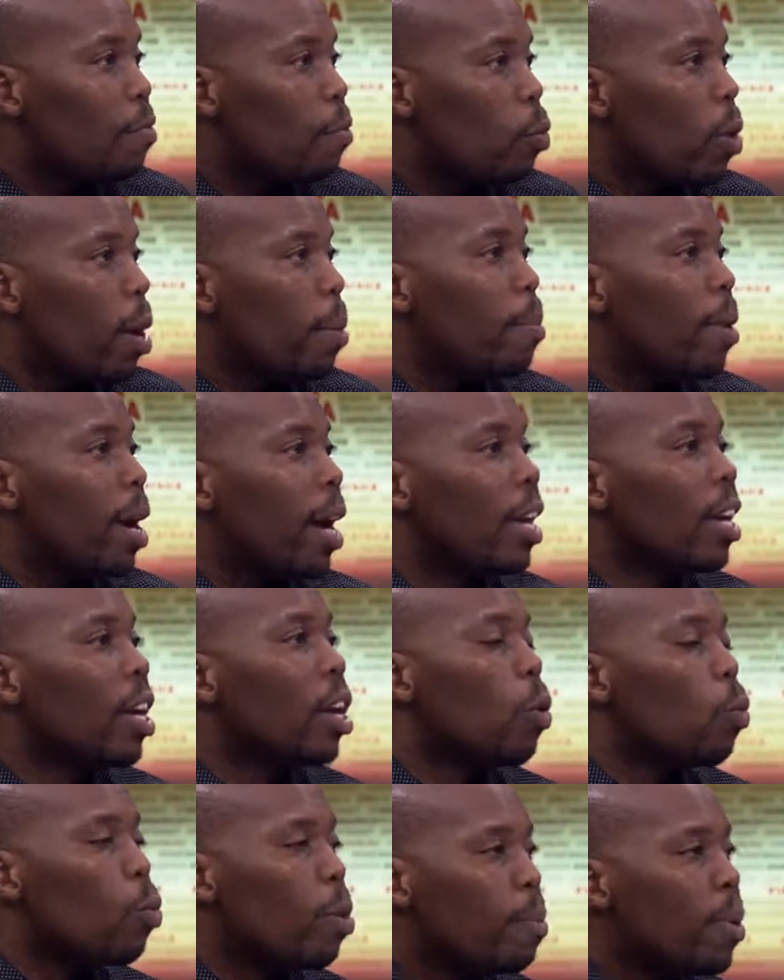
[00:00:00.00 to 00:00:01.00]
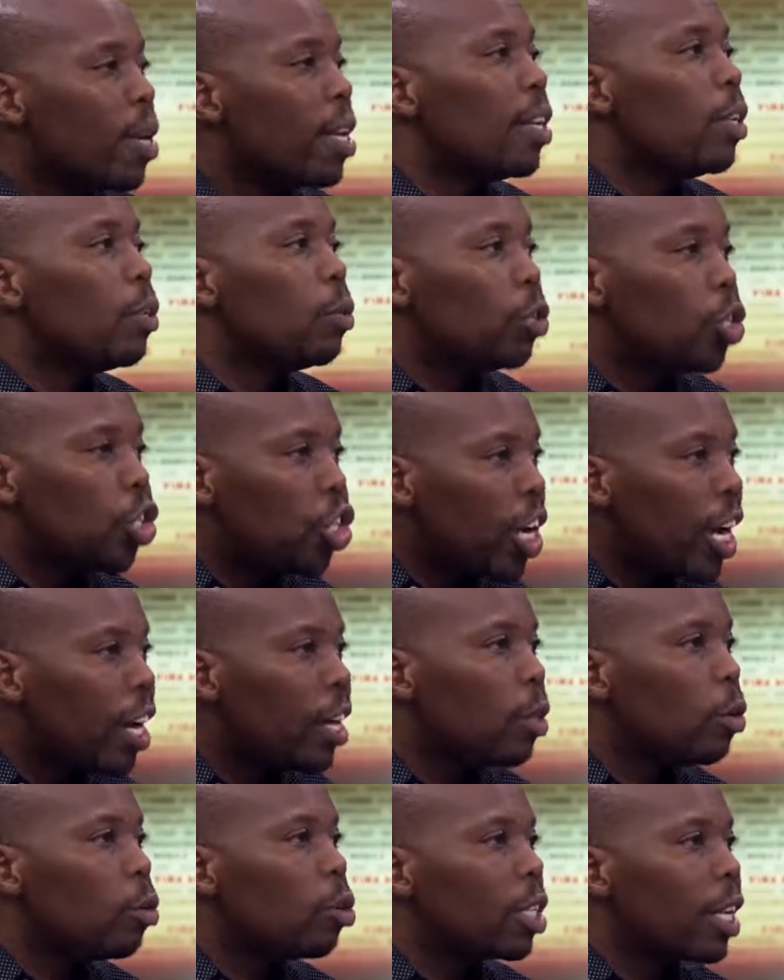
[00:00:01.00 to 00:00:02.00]
whereby we begin to
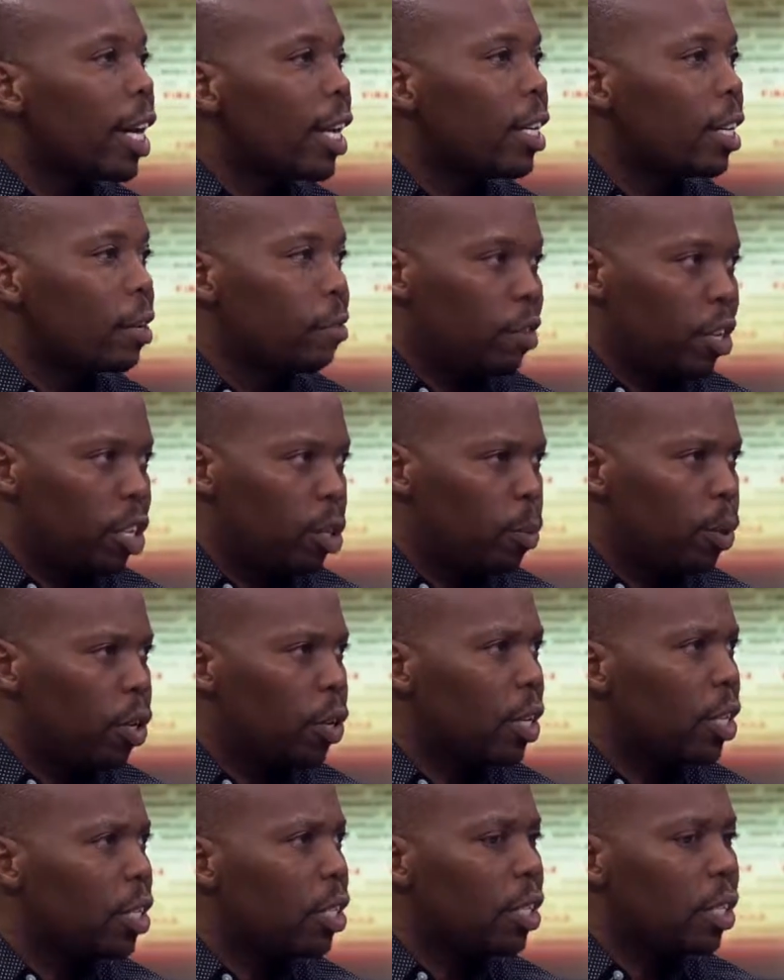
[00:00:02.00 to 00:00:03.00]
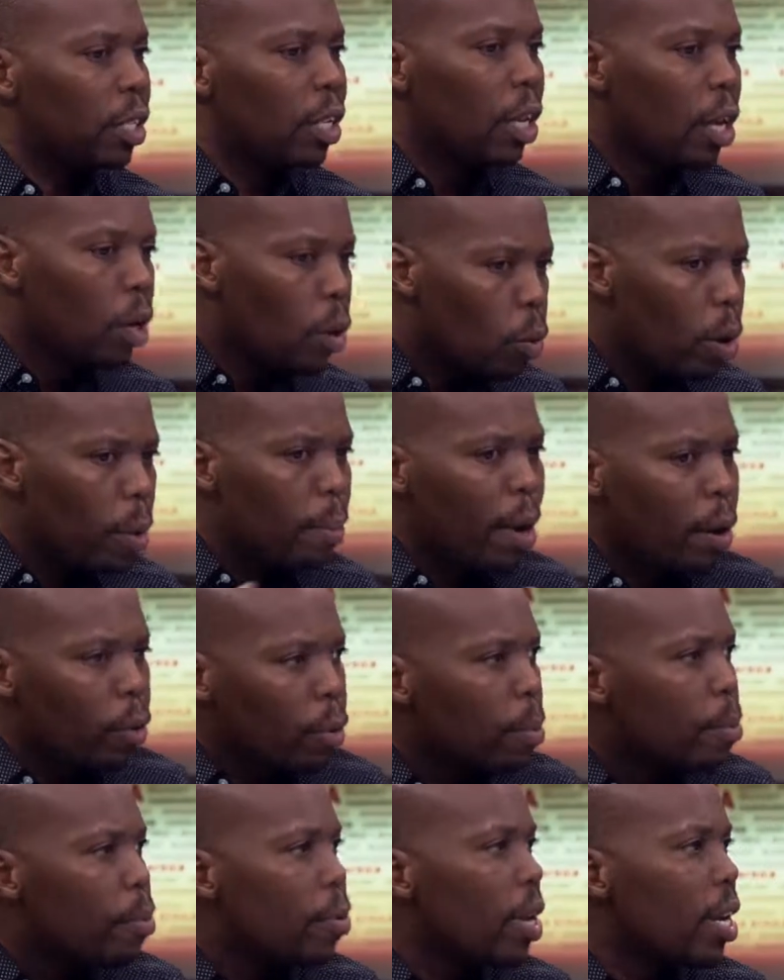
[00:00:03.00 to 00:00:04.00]
share those kind of experiences, whereby
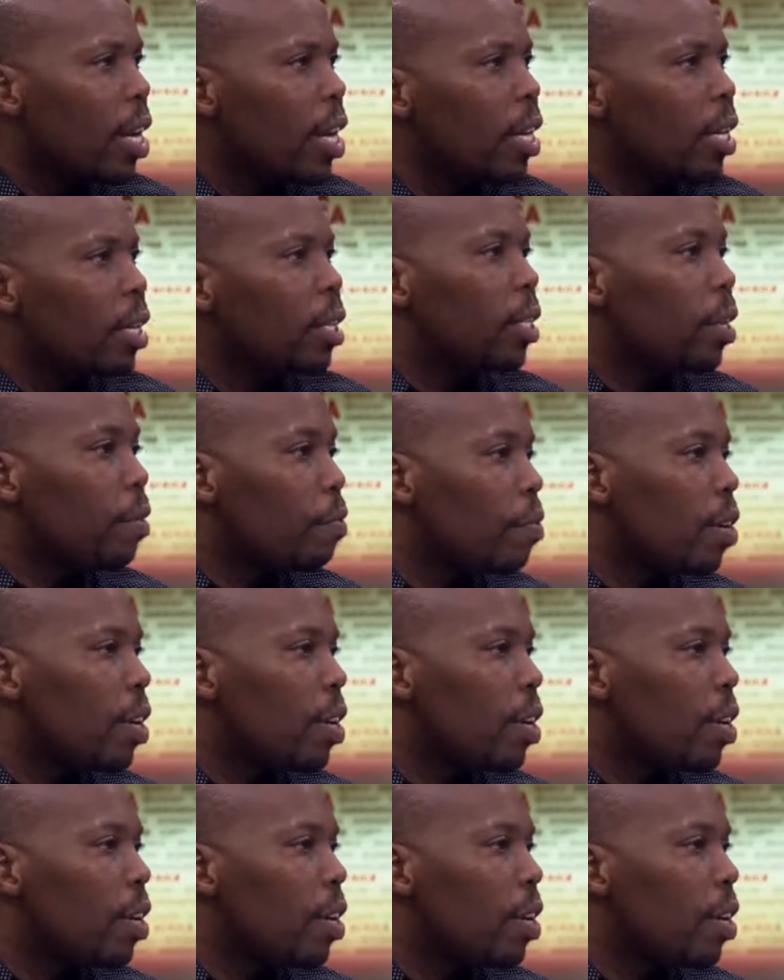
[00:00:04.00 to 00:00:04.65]
we bring in different